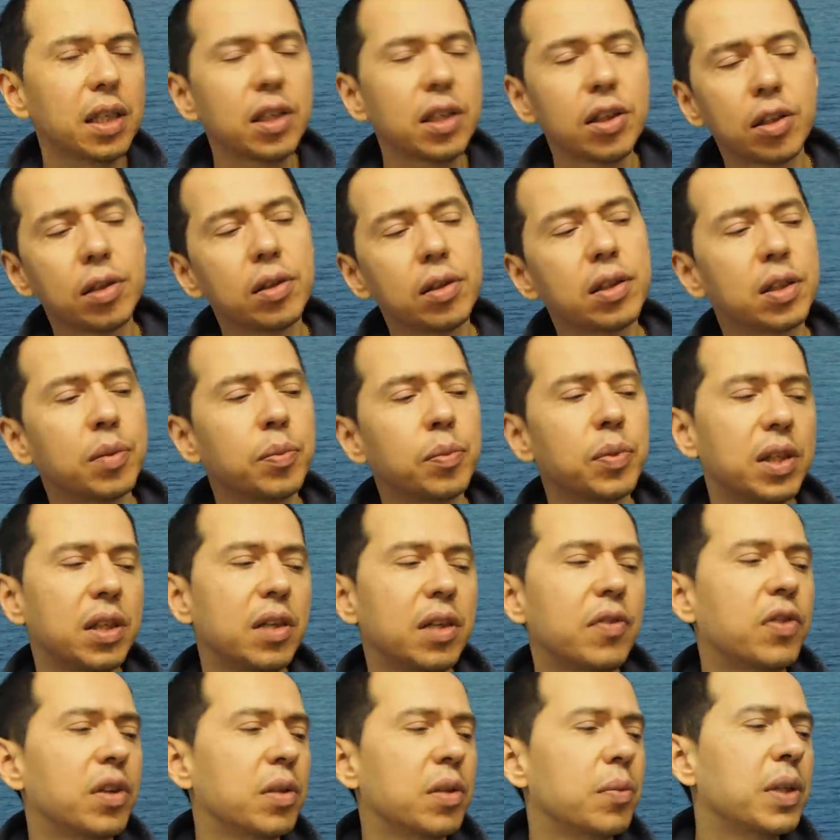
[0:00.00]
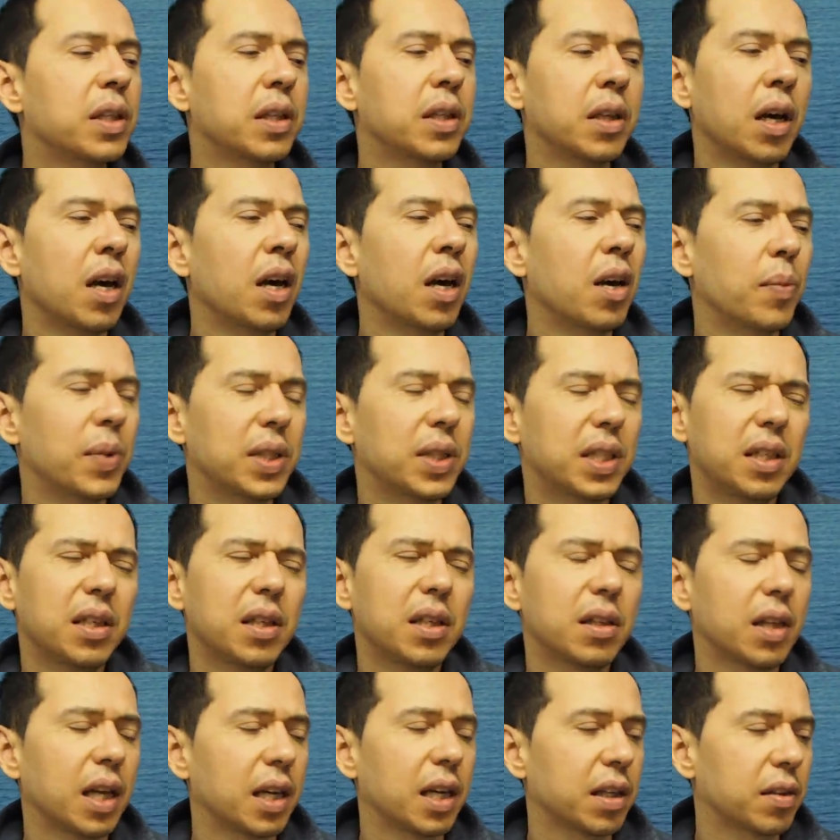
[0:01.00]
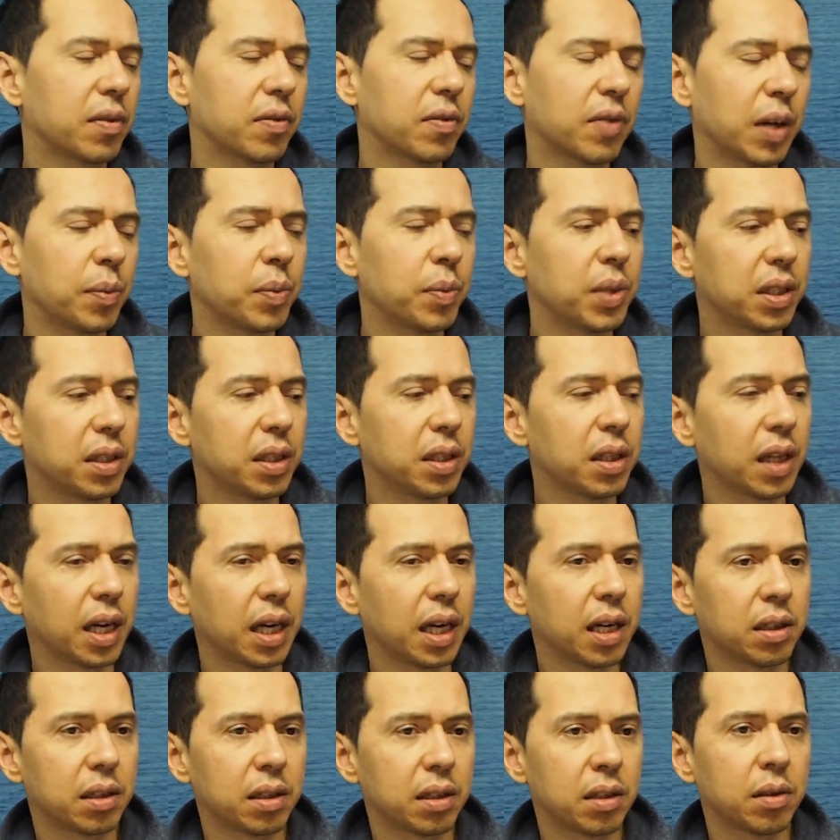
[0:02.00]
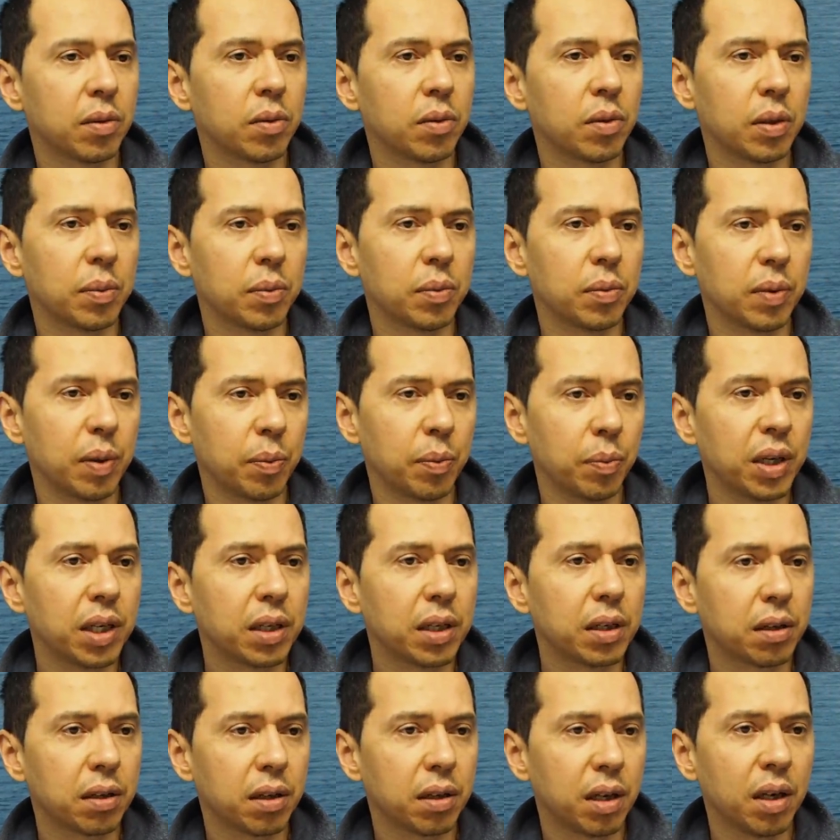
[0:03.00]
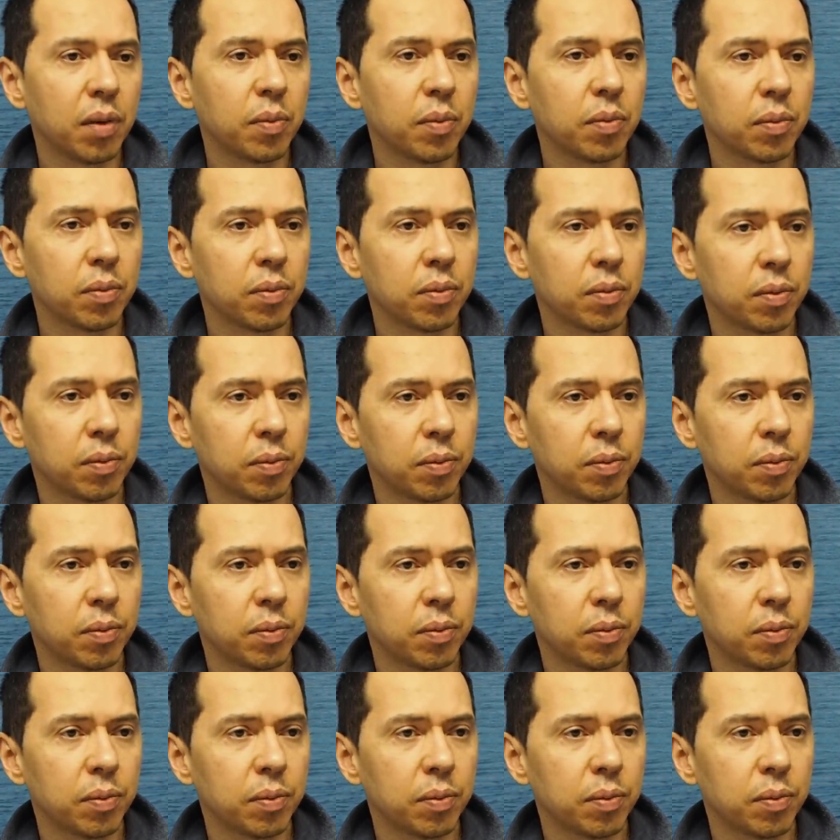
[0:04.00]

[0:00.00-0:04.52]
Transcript: so it's a bit different. But but still, like Fabi still has a, a big team,